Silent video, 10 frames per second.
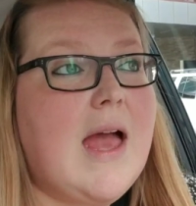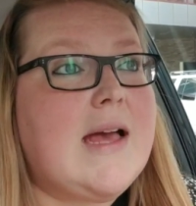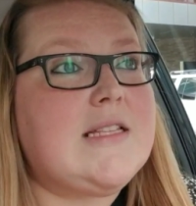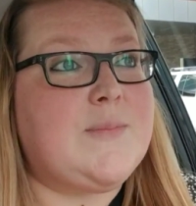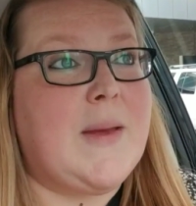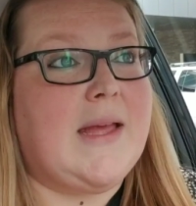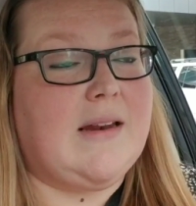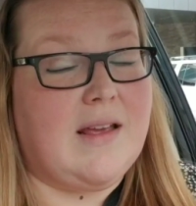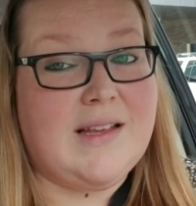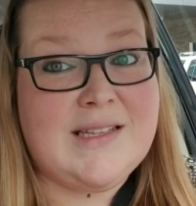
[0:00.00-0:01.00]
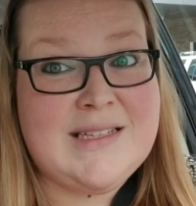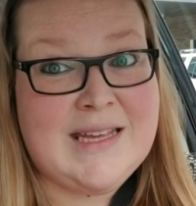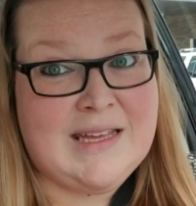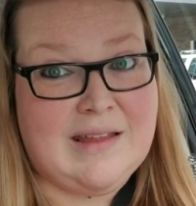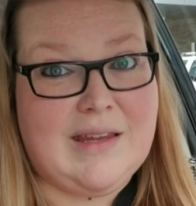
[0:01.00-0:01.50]
has been
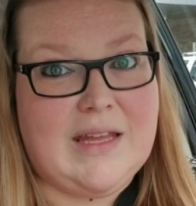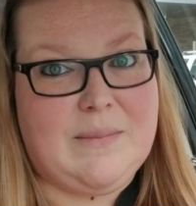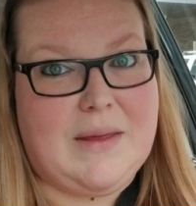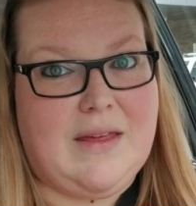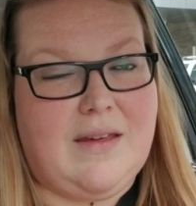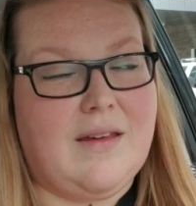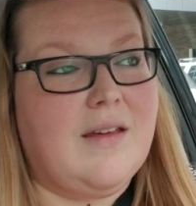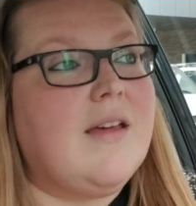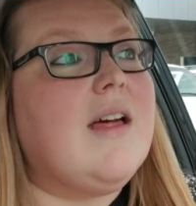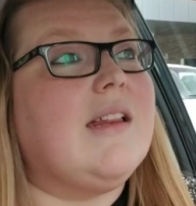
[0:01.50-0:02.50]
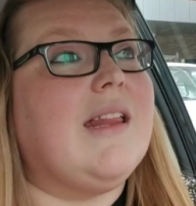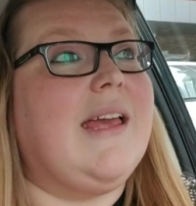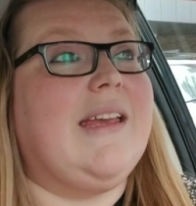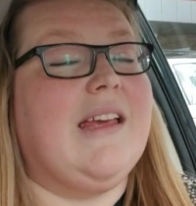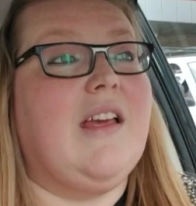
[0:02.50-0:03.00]
killing me,
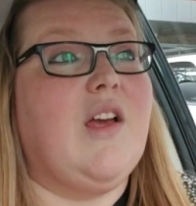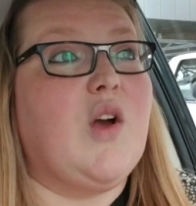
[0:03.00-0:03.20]
like